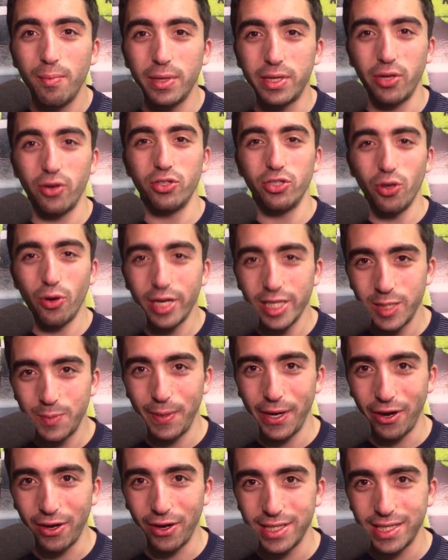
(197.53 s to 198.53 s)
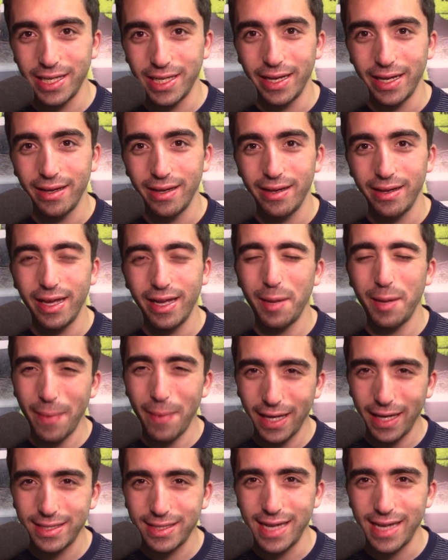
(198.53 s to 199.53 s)
but there's no conspiracy. It
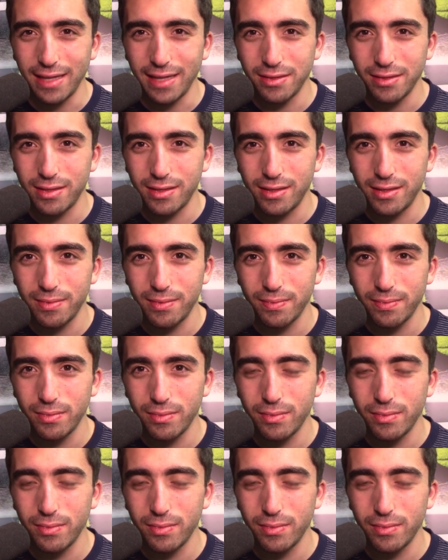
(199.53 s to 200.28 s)
makes sense.